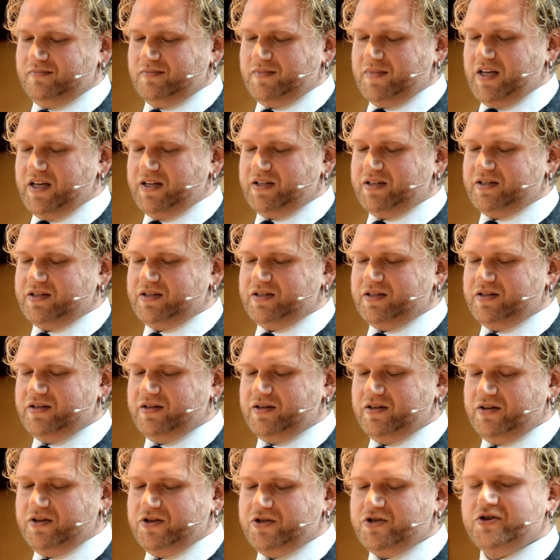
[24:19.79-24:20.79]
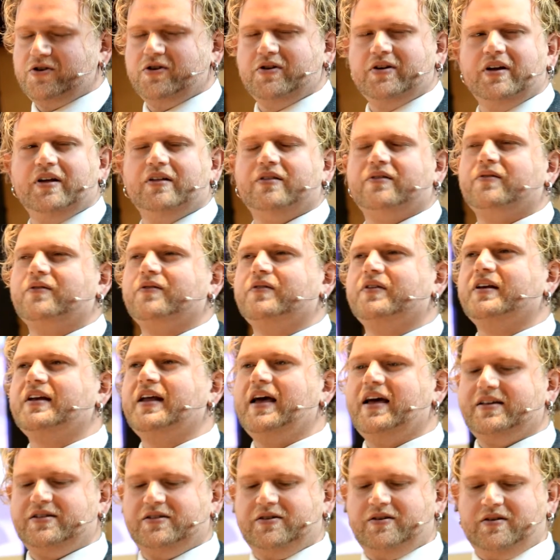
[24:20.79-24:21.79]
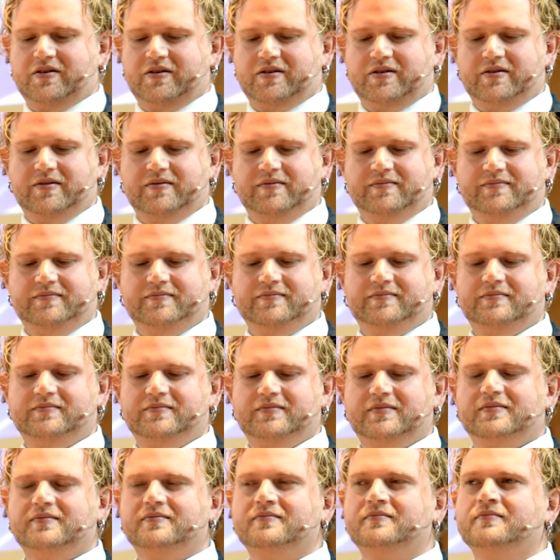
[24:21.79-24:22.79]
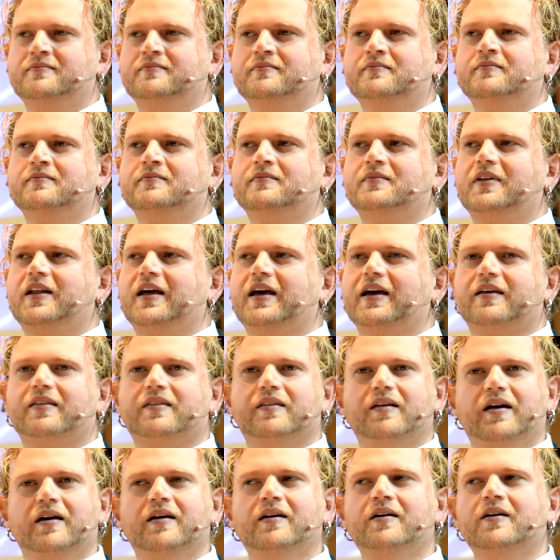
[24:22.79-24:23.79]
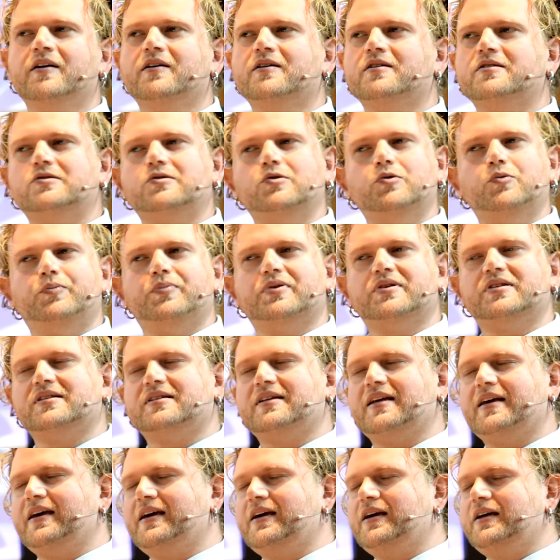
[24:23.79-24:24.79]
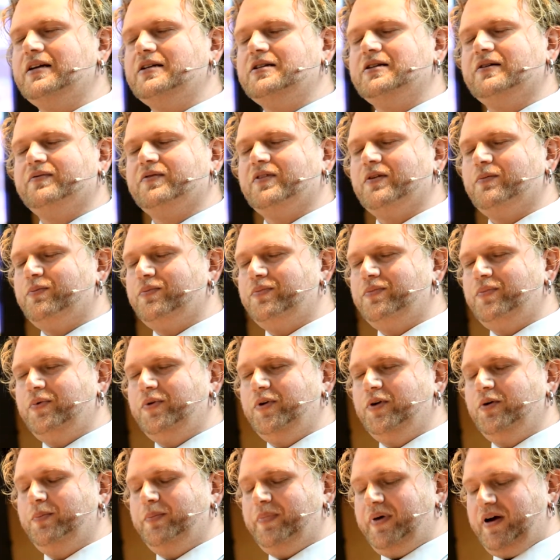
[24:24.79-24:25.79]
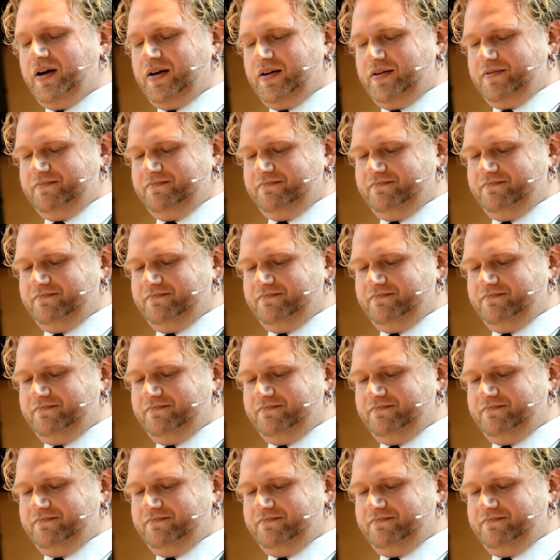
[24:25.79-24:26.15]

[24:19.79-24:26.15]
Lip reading: This journey through the desert, like the soup stage of the pupa,